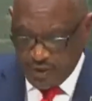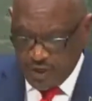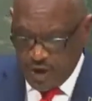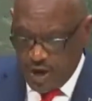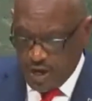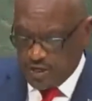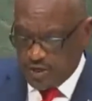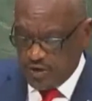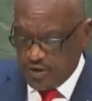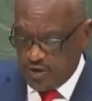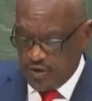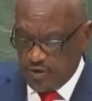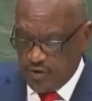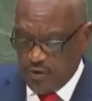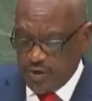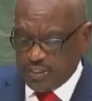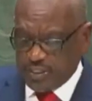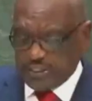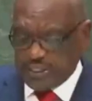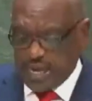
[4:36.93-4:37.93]
Canadian
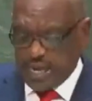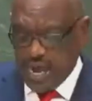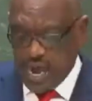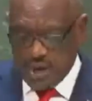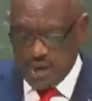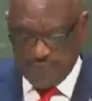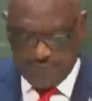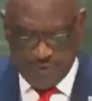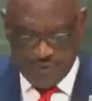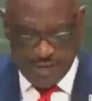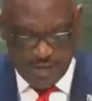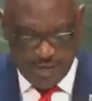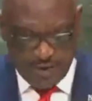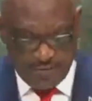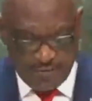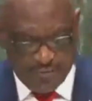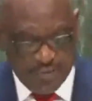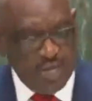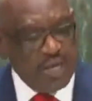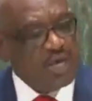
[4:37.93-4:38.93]
astronaut Chris
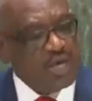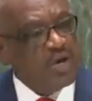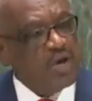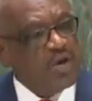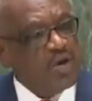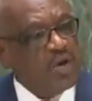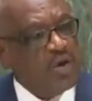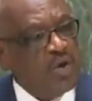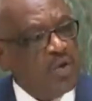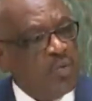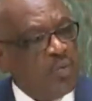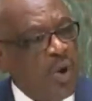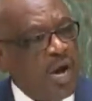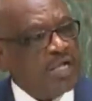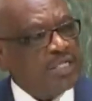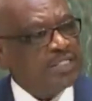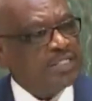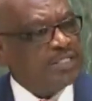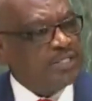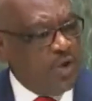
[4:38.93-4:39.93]
Hadfield
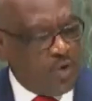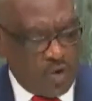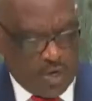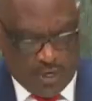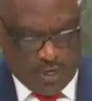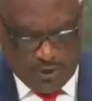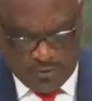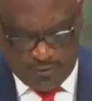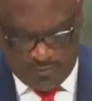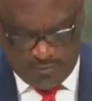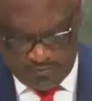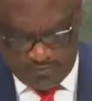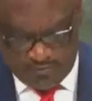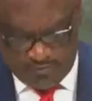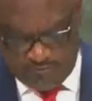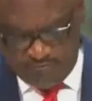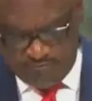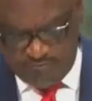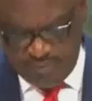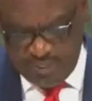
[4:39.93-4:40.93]
once
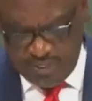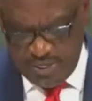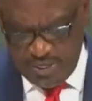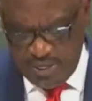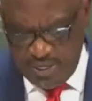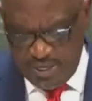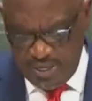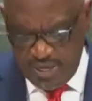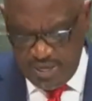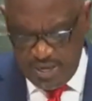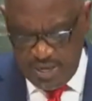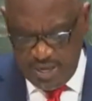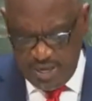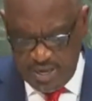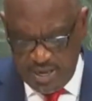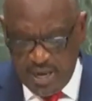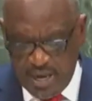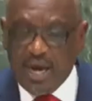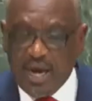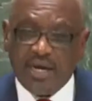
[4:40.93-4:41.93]
noted,
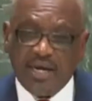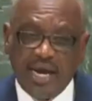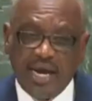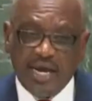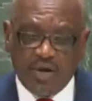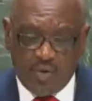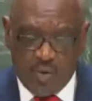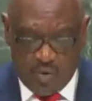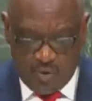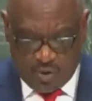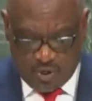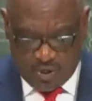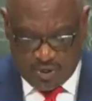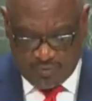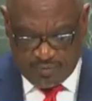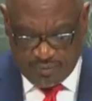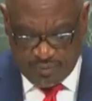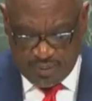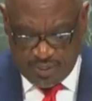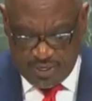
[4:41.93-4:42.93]
and I
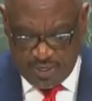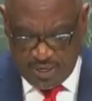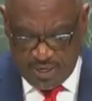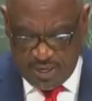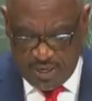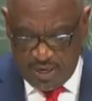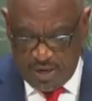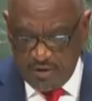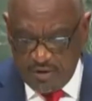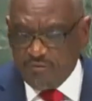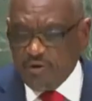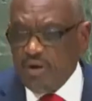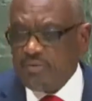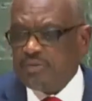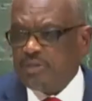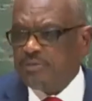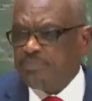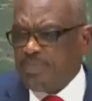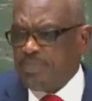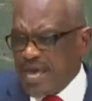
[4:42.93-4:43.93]
quote,
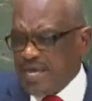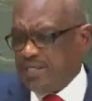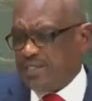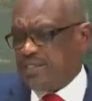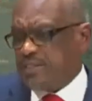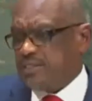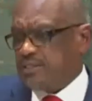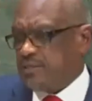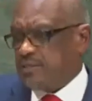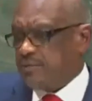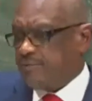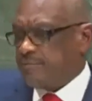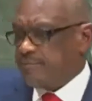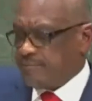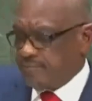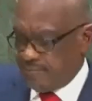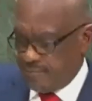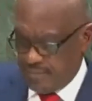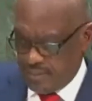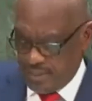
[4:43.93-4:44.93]
"From
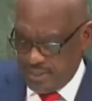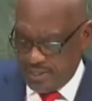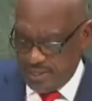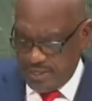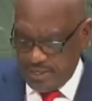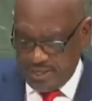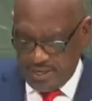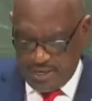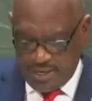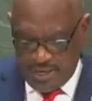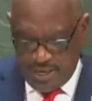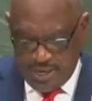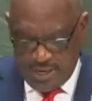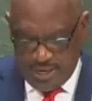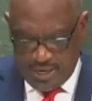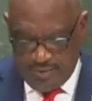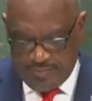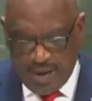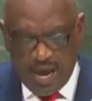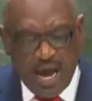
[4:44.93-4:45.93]
space,
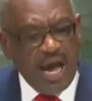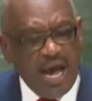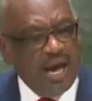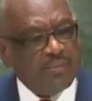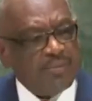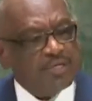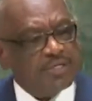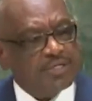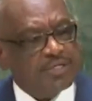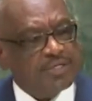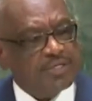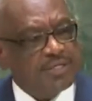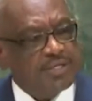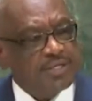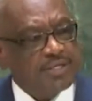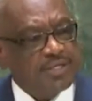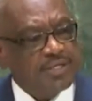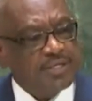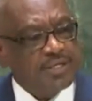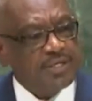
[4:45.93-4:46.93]
the Bahamas
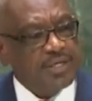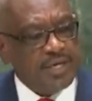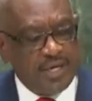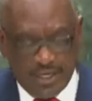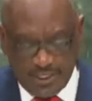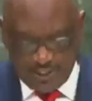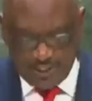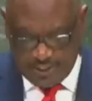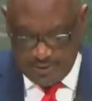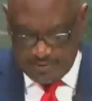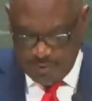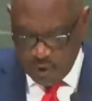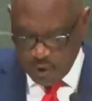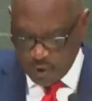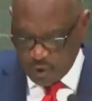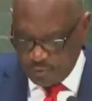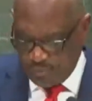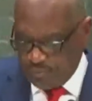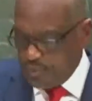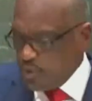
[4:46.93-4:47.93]
is the
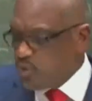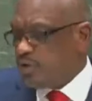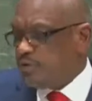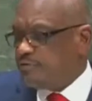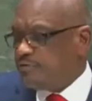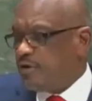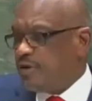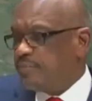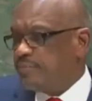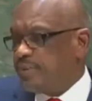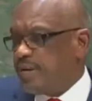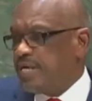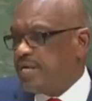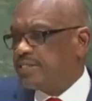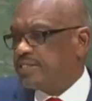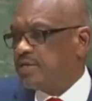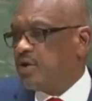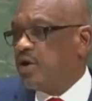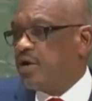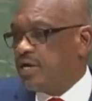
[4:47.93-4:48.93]
most beautiful
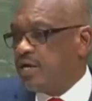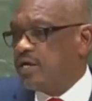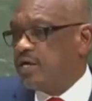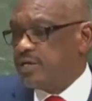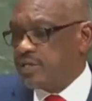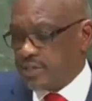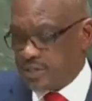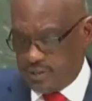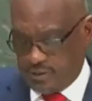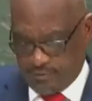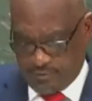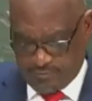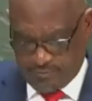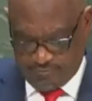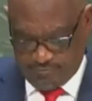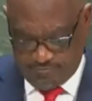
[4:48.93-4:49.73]
place on earth."